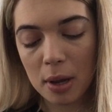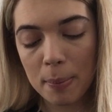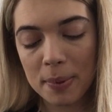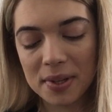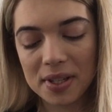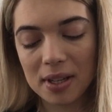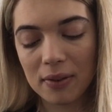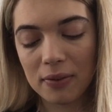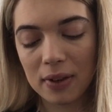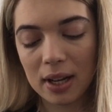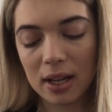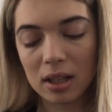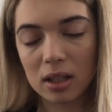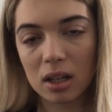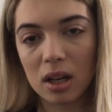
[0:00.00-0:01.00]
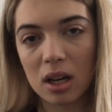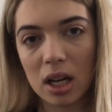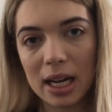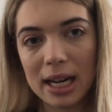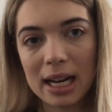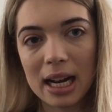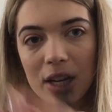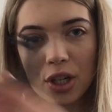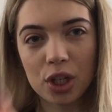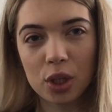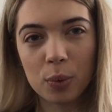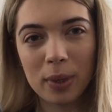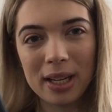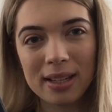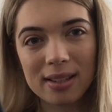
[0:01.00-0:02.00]
a Pacific eyelash
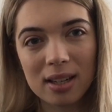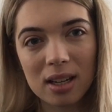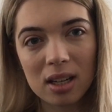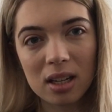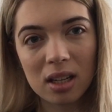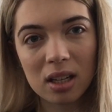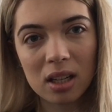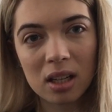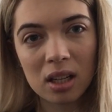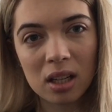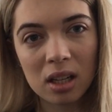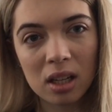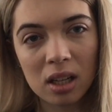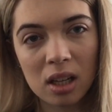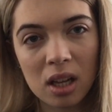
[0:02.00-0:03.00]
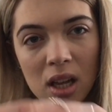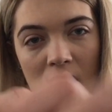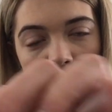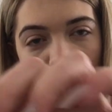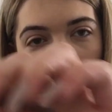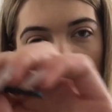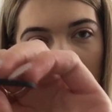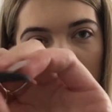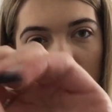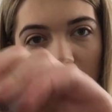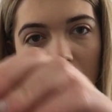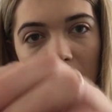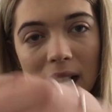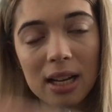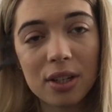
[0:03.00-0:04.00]
tweezer, which
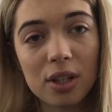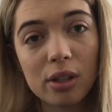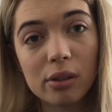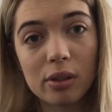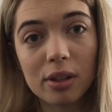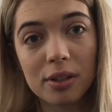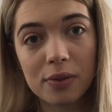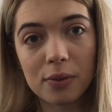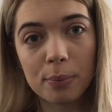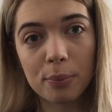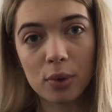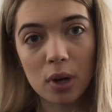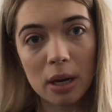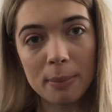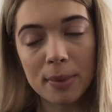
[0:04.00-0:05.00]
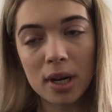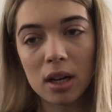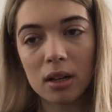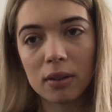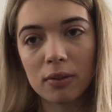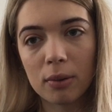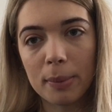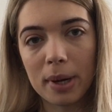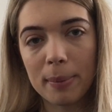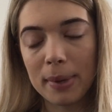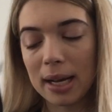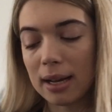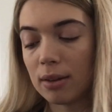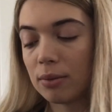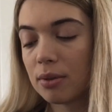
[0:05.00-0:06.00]
I actually got this from Primark for about
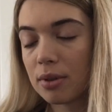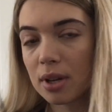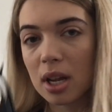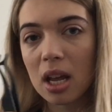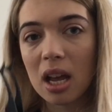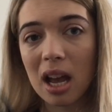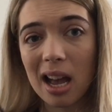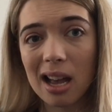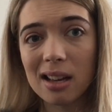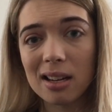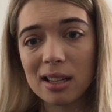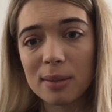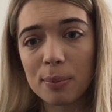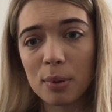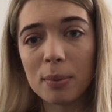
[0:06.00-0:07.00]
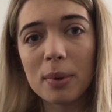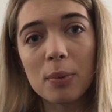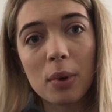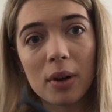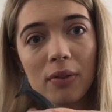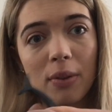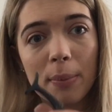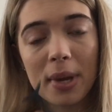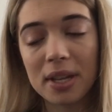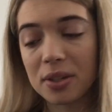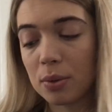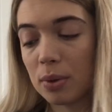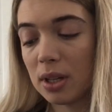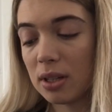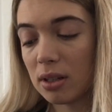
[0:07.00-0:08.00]
£1, and it's probably one of the best
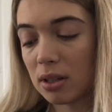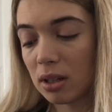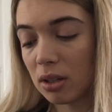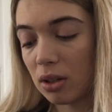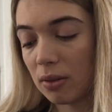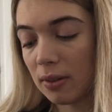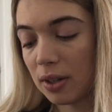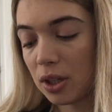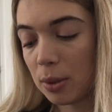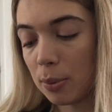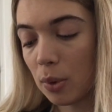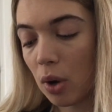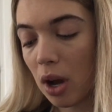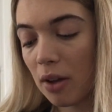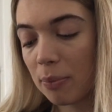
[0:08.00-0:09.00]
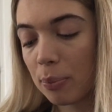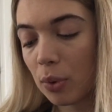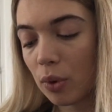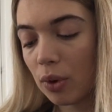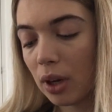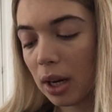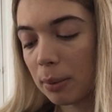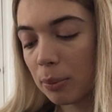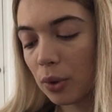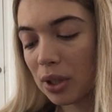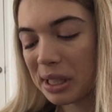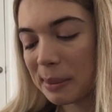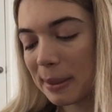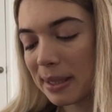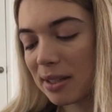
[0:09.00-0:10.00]
tweezers that I've actually bought. I've bought like more
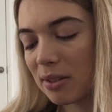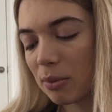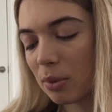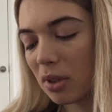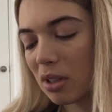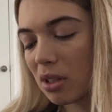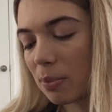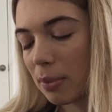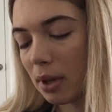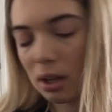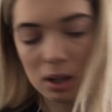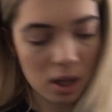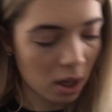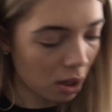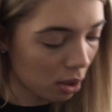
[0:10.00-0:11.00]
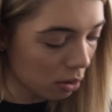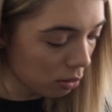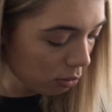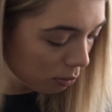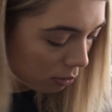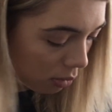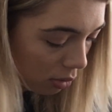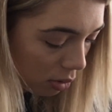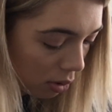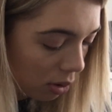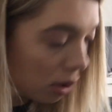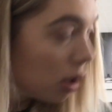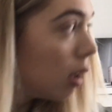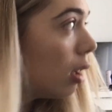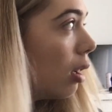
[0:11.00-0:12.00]
expensive ones, but oh,
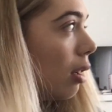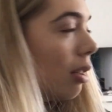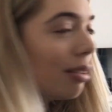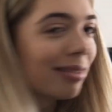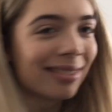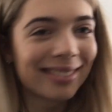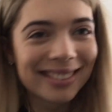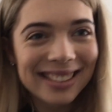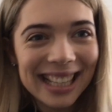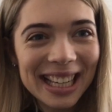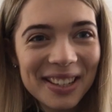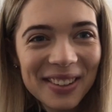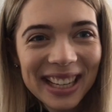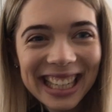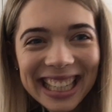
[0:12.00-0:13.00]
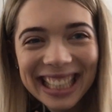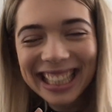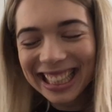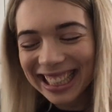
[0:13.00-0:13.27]
silly me.